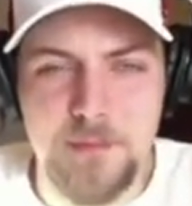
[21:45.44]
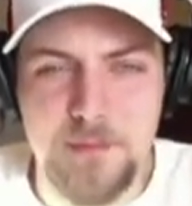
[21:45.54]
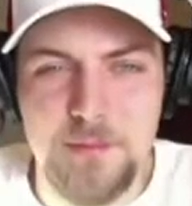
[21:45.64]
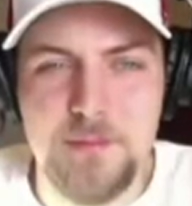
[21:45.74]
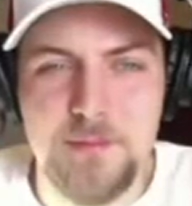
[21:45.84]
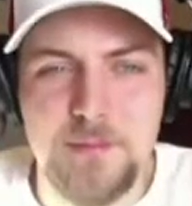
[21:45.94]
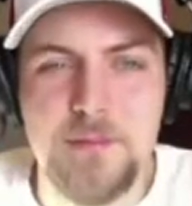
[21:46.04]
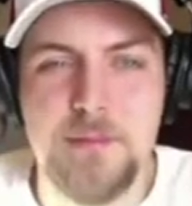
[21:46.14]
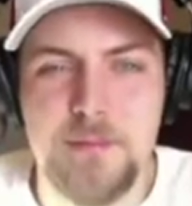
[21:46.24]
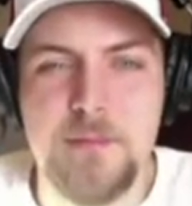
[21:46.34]

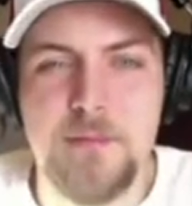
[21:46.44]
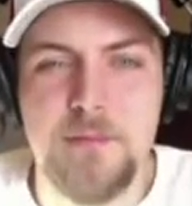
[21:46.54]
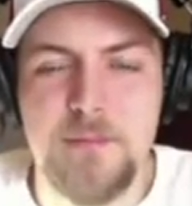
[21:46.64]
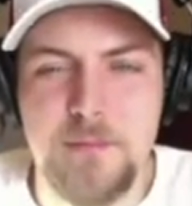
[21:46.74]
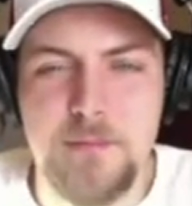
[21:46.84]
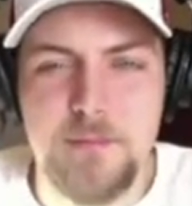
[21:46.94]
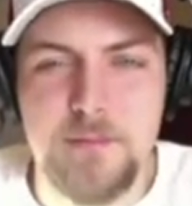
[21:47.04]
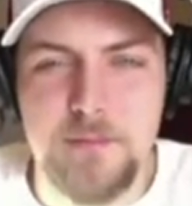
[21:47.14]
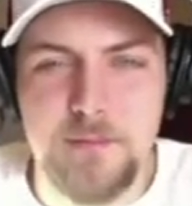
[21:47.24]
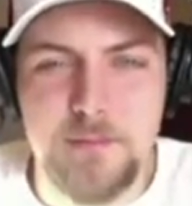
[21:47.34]

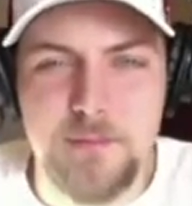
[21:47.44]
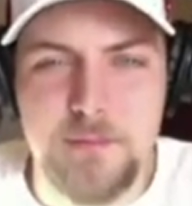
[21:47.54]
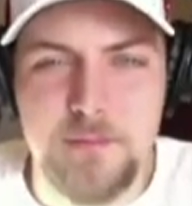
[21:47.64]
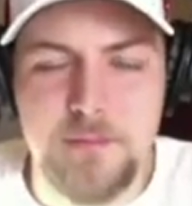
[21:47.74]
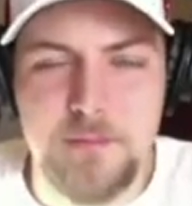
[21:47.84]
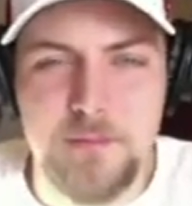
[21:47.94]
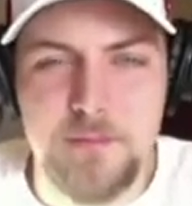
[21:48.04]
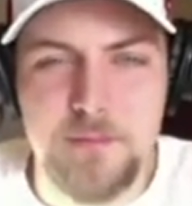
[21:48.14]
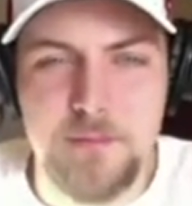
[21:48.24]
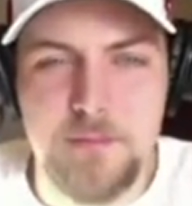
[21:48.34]

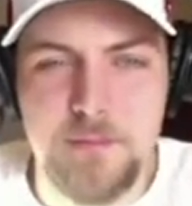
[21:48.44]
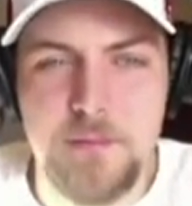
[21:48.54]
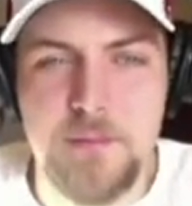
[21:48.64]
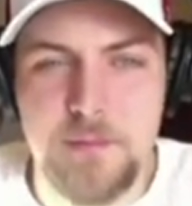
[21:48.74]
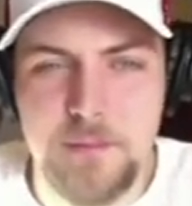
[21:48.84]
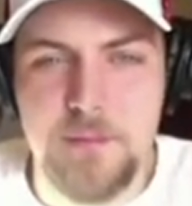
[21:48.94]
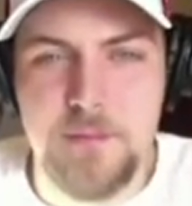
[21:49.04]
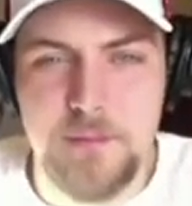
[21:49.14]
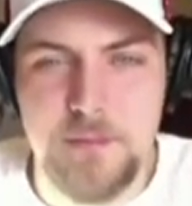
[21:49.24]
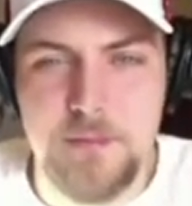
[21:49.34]

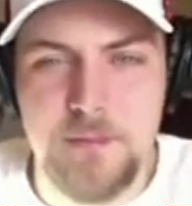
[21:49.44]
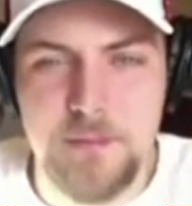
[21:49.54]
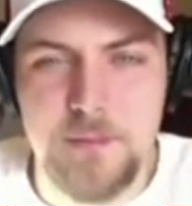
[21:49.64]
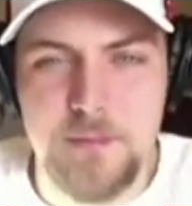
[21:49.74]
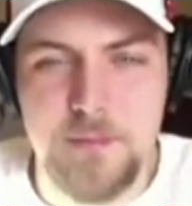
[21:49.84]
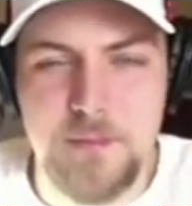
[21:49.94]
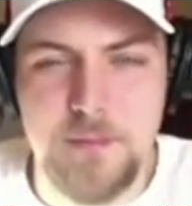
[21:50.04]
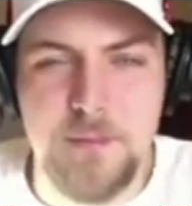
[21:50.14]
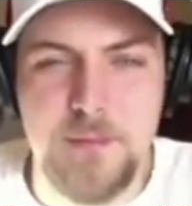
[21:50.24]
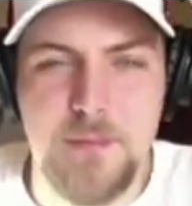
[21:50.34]

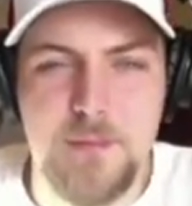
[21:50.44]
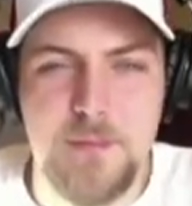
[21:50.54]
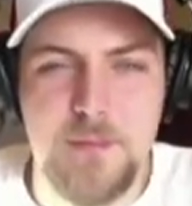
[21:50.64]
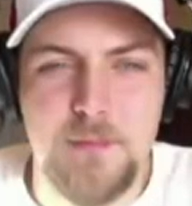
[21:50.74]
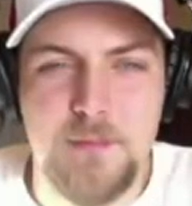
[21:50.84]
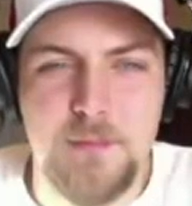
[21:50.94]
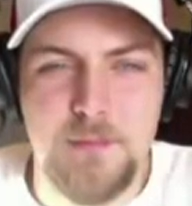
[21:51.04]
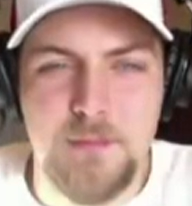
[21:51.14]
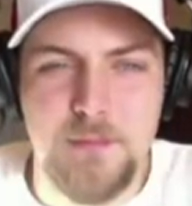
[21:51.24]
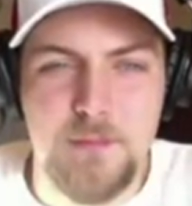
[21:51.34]

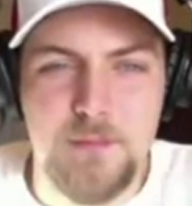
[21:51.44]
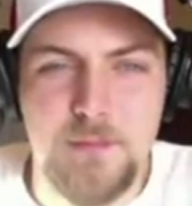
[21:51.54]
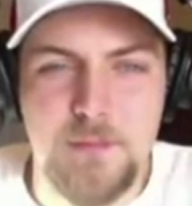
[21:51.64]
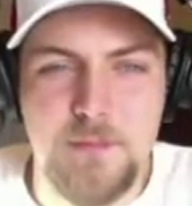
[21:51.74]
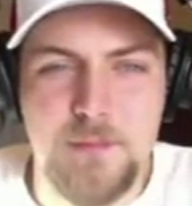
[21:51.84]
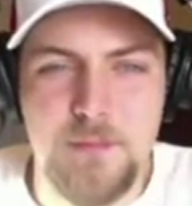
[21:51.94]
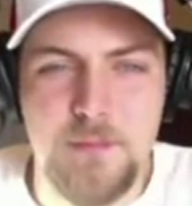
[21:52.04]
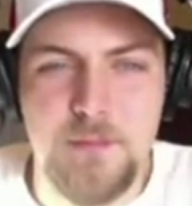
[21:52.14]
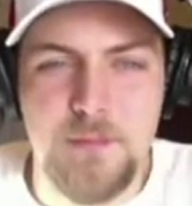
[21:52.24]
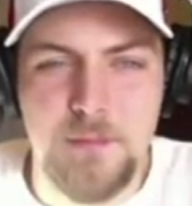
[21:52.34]

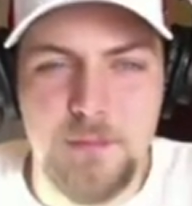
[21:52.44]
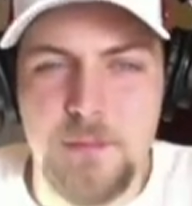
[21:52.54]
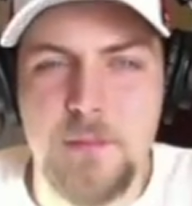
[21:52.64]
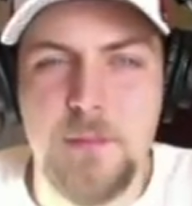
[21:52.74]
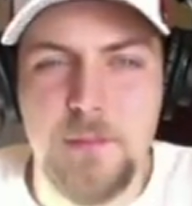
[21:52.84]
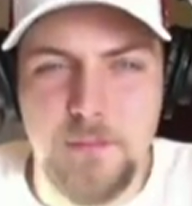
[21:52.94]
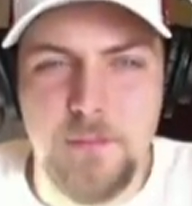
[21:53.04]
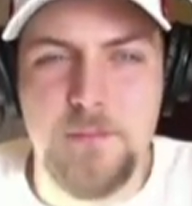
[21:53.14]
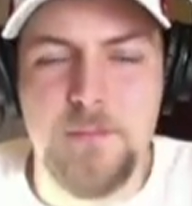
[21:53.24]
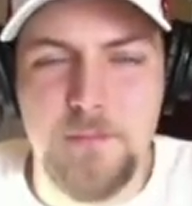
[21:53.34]
This person isn't speaking.